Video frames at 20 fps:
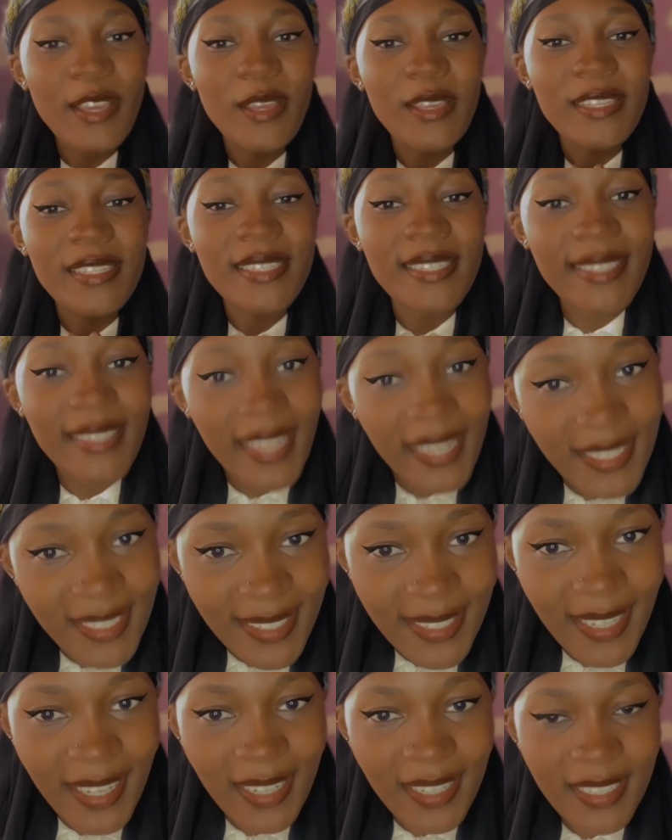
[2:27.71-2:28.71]
states
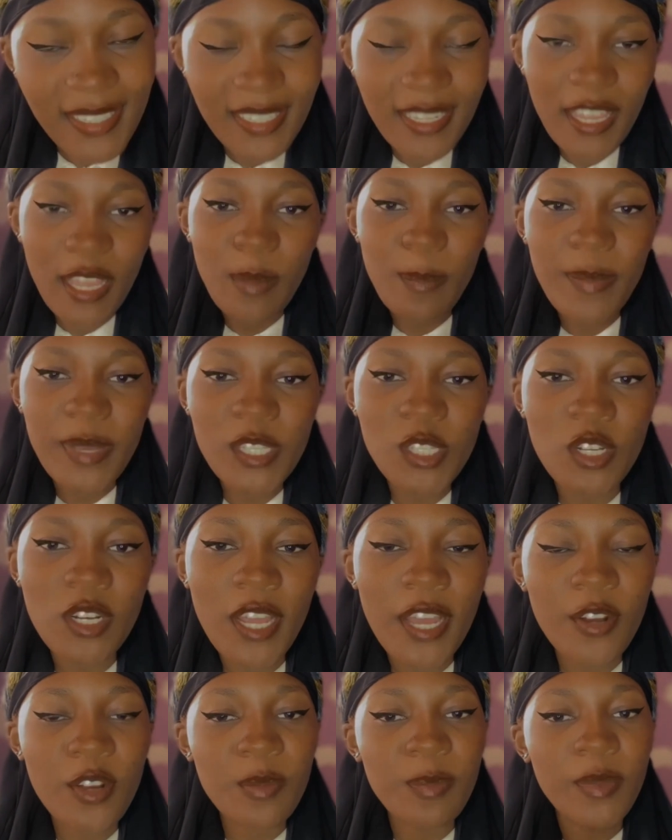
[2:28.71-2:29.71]
that a person
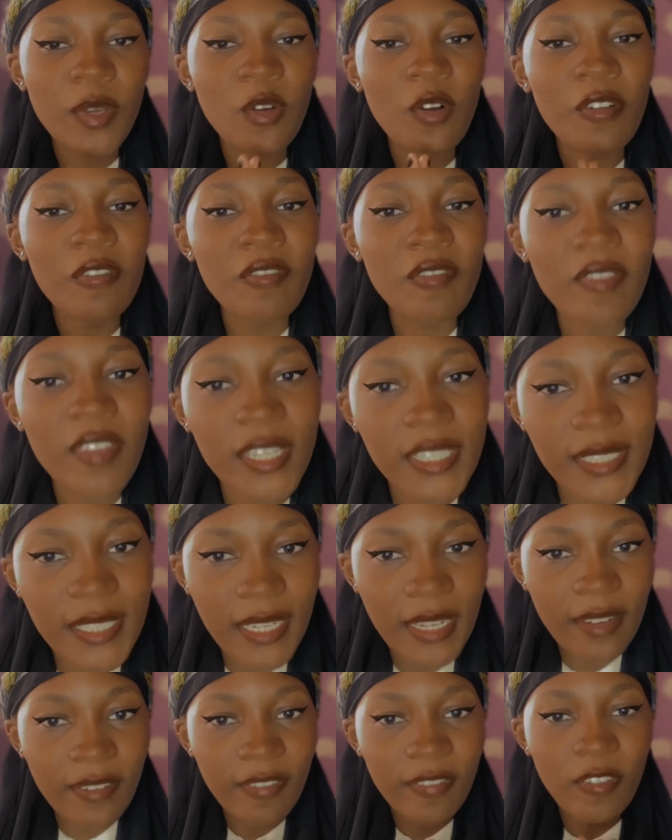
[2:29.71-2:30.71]
cannot be
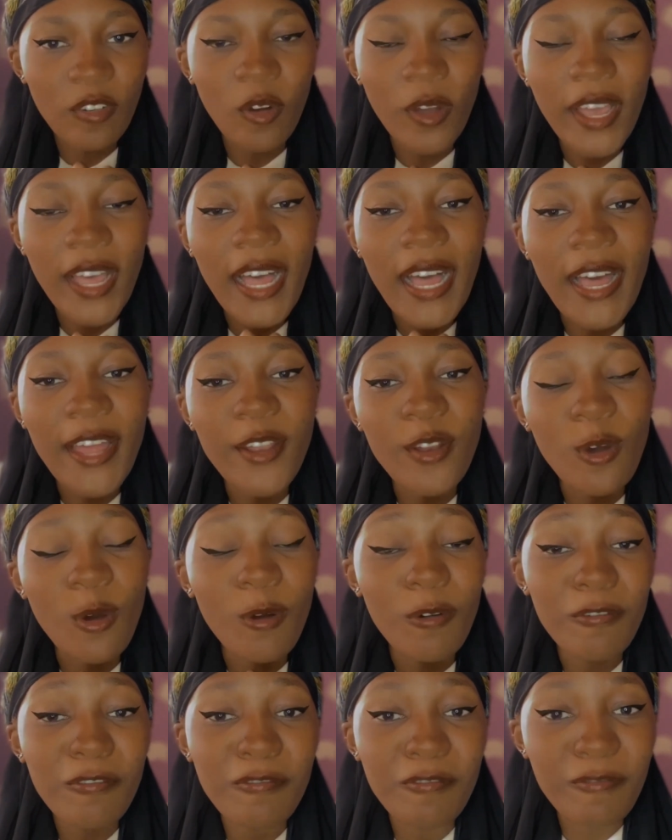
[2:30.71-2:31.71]
convicted for an
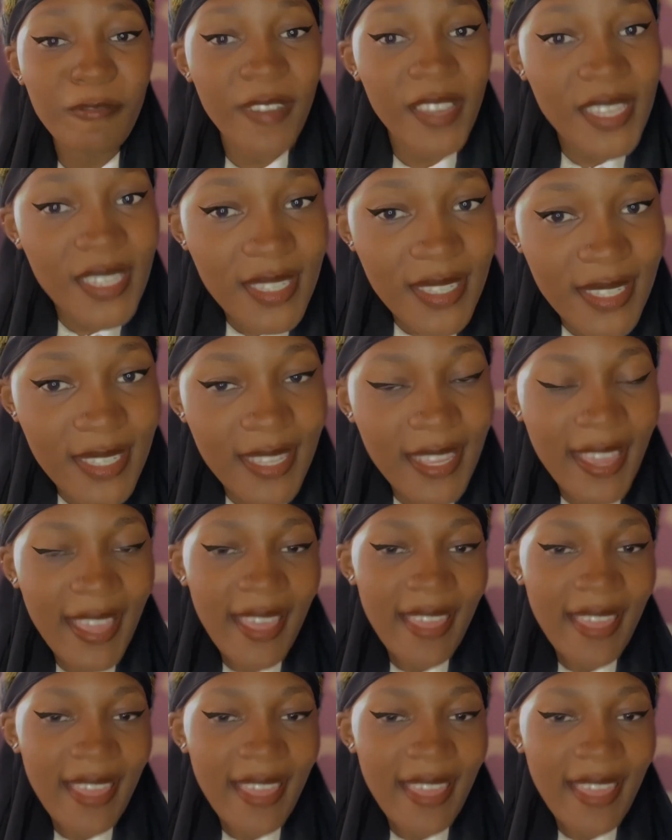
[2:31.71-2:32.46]
offense